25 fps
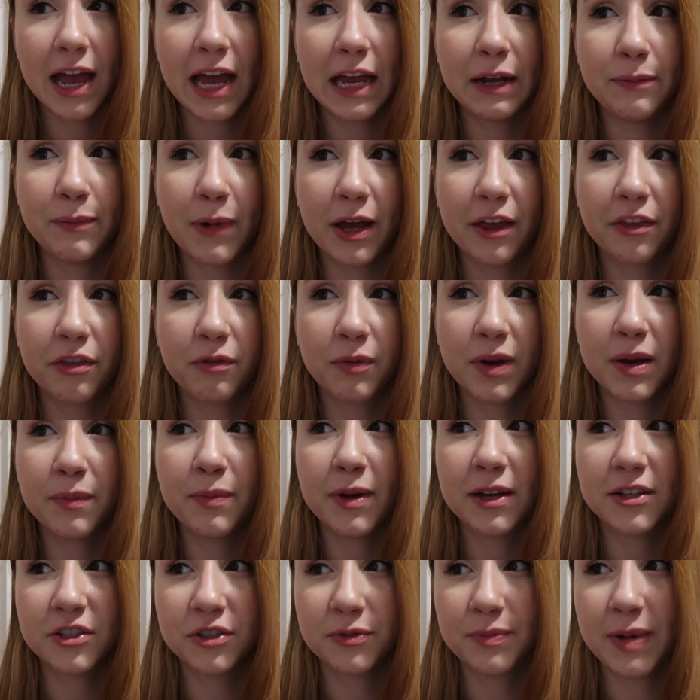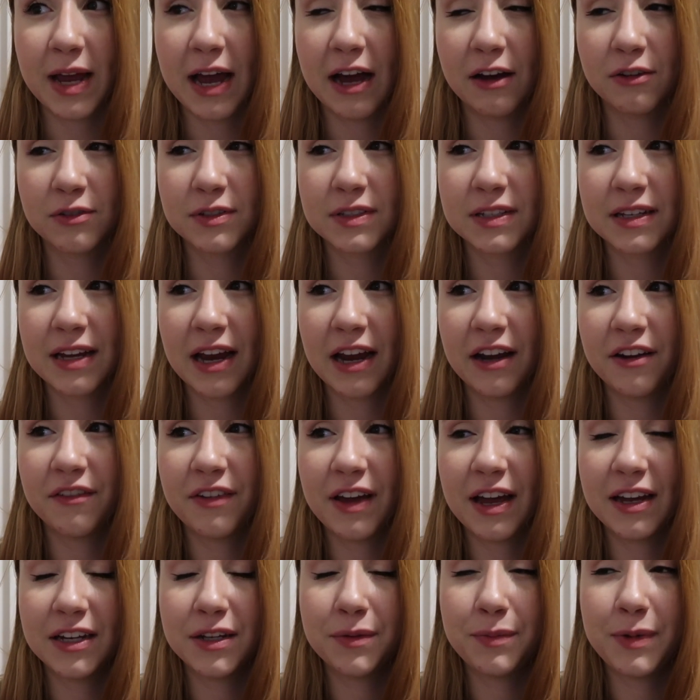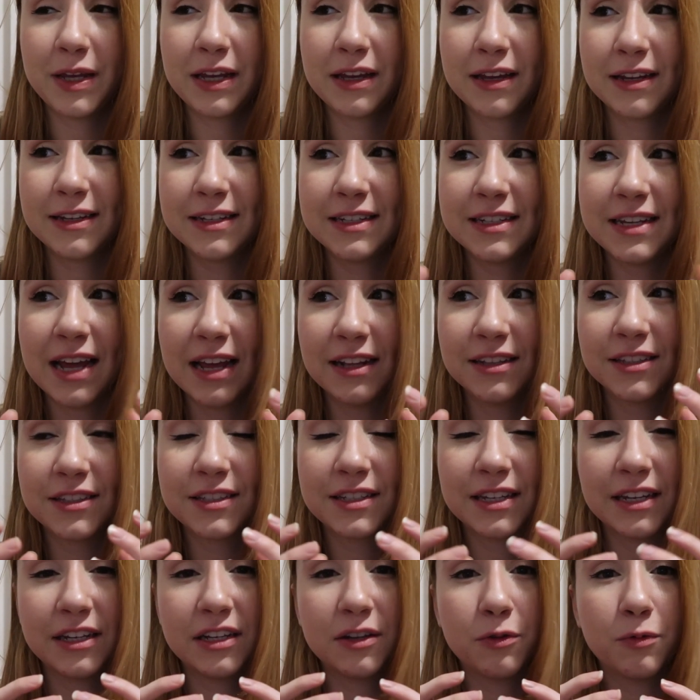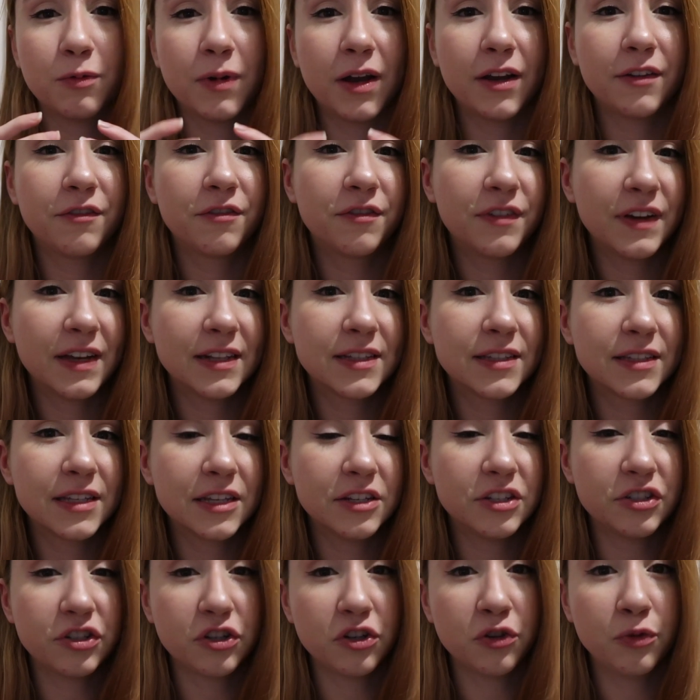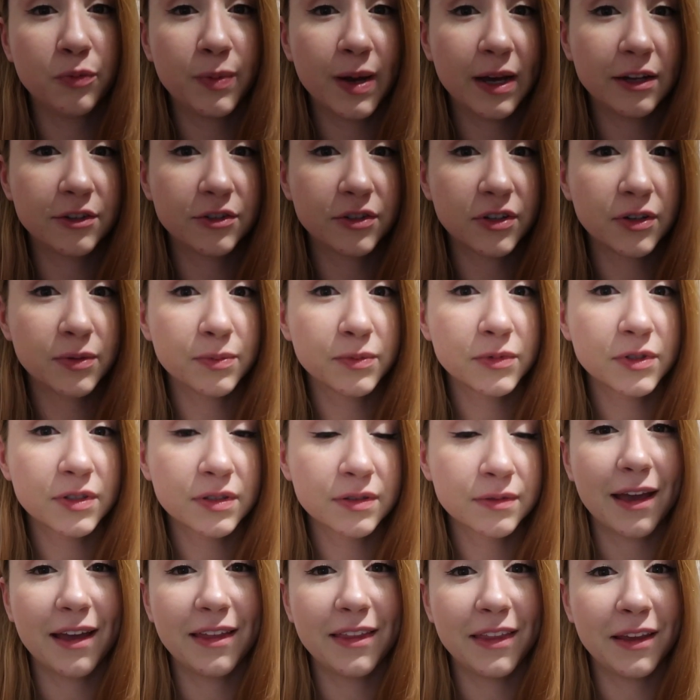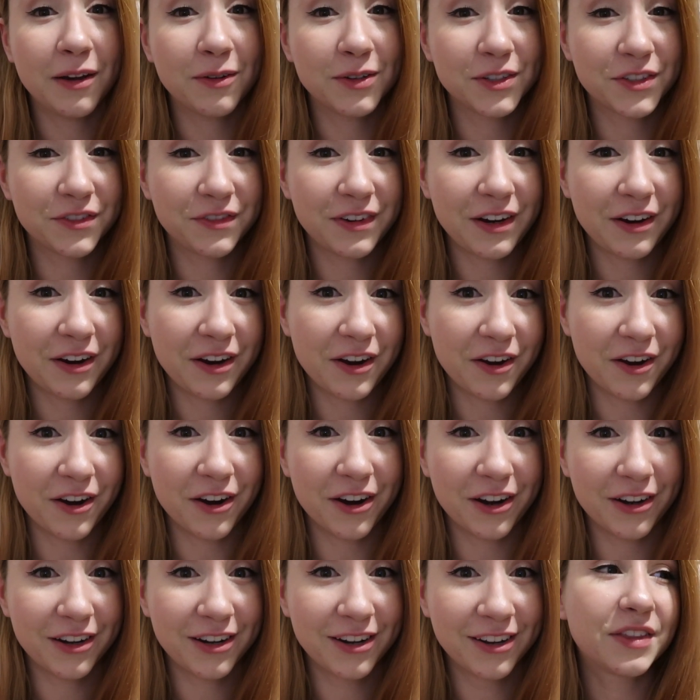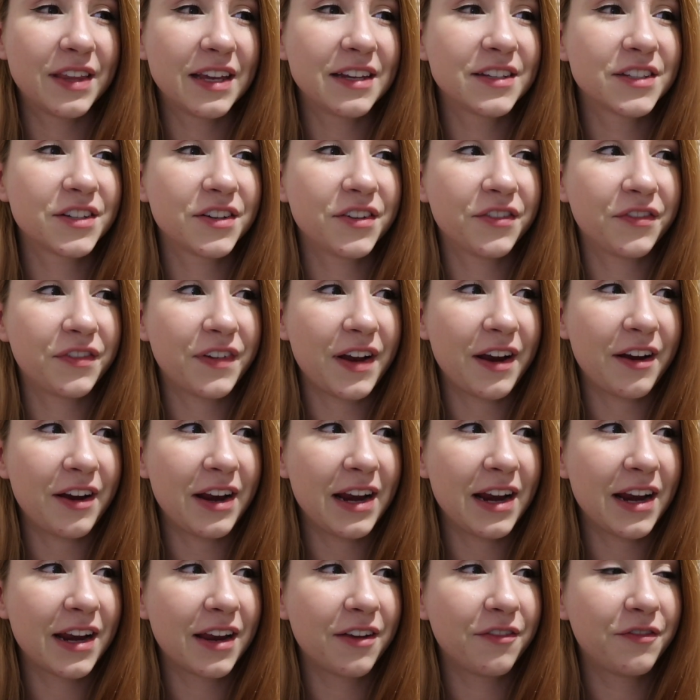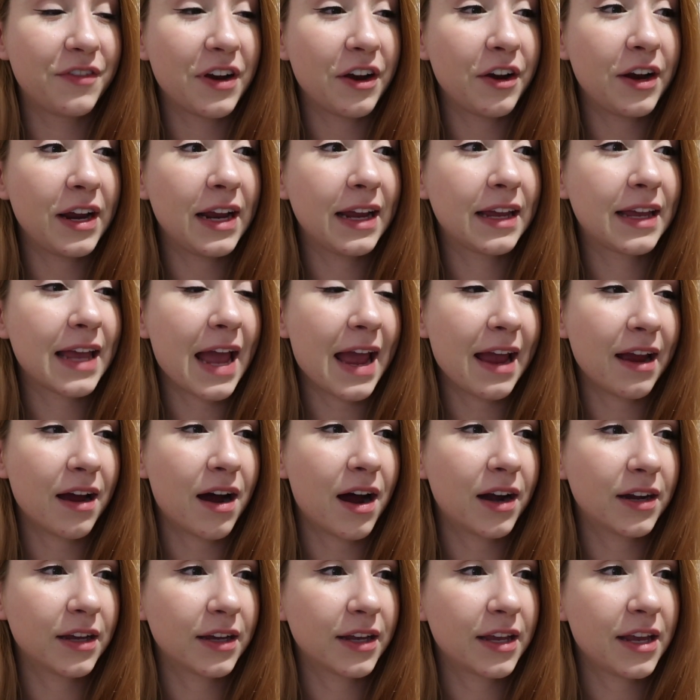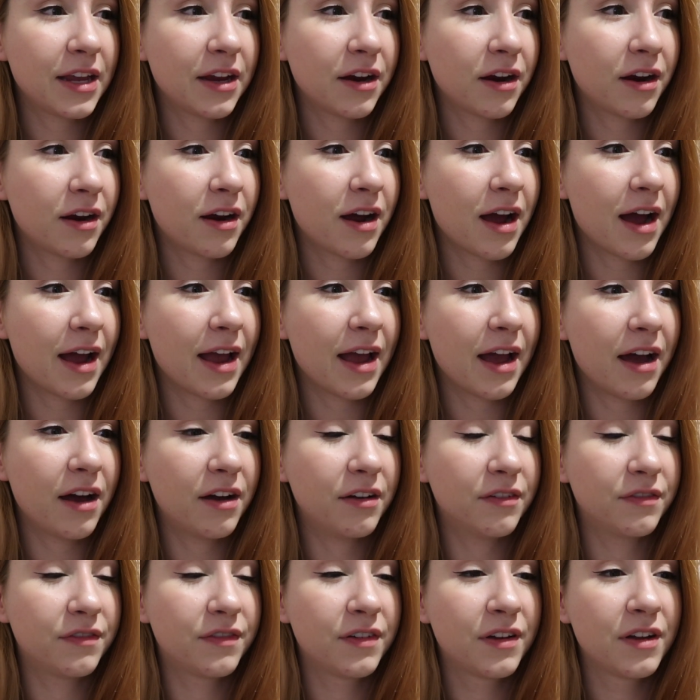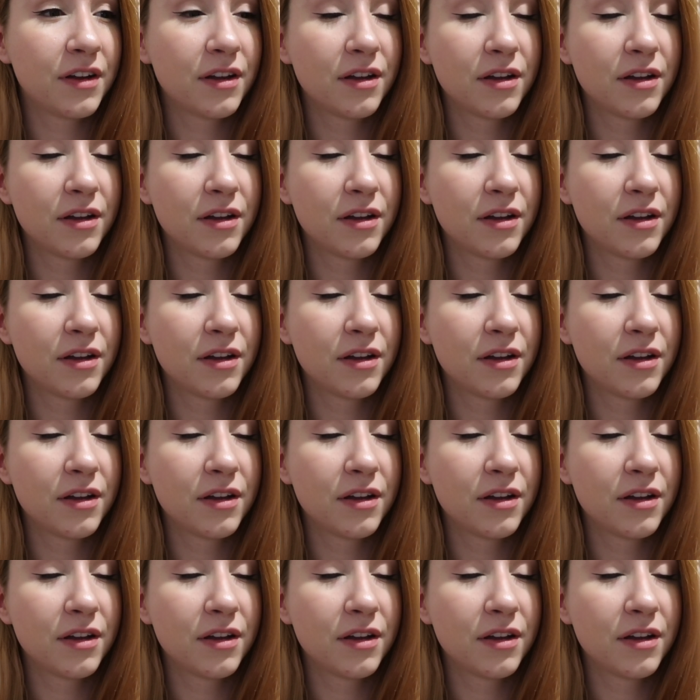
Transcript: And my three bedroom house kind of had to be condensed into what fits in two bedrooms. And that was very hard. Things are very, very chaotic here. I have